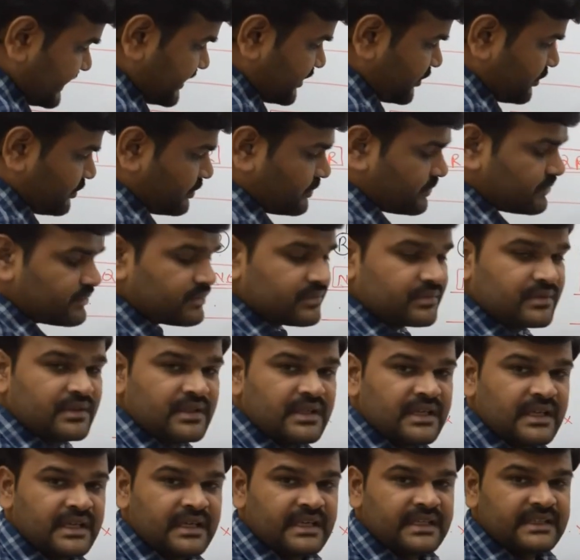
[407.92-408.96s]
Q.
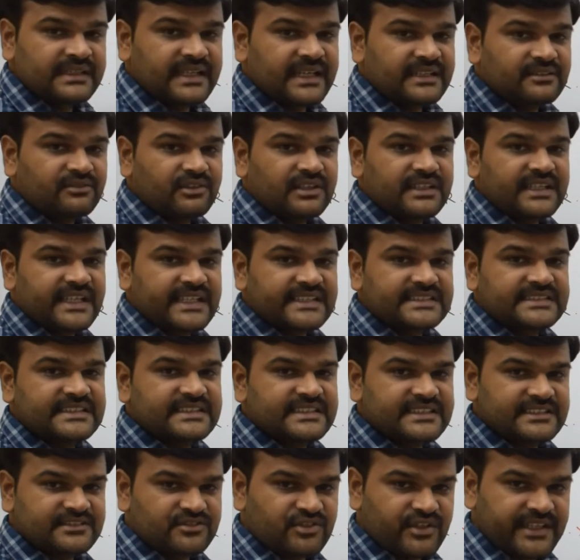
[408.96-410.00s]
That vertex it
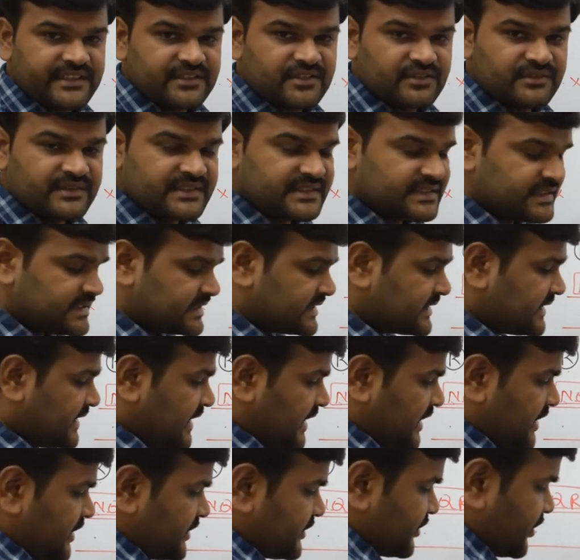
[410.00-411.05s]
is going to visit.
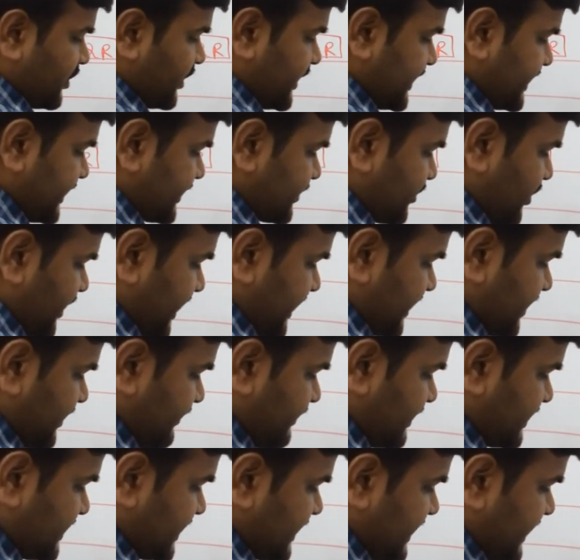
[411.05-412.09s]
So it is going to
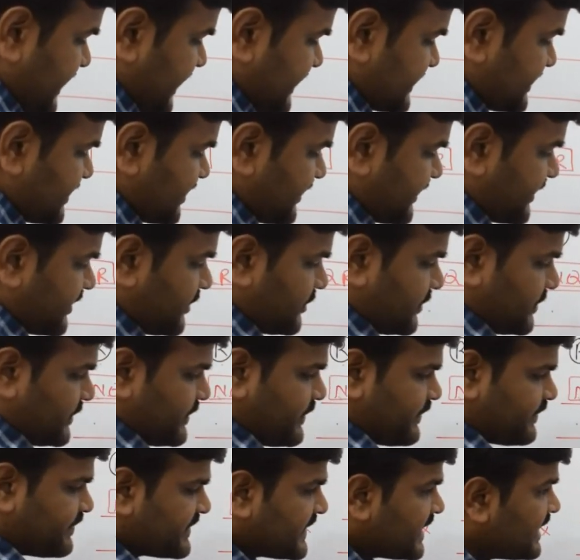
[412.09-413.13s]
visit next Q.
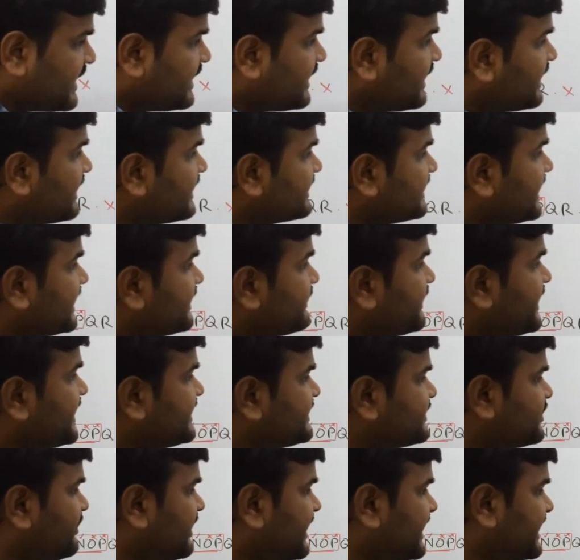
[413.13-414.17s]
That
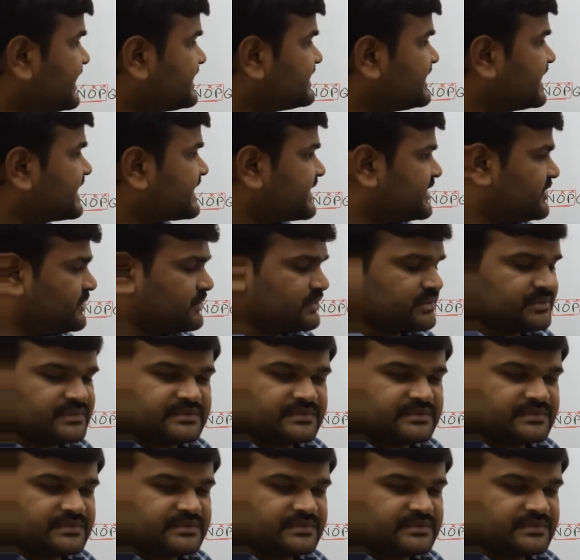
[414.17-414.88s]
means you are at the Q.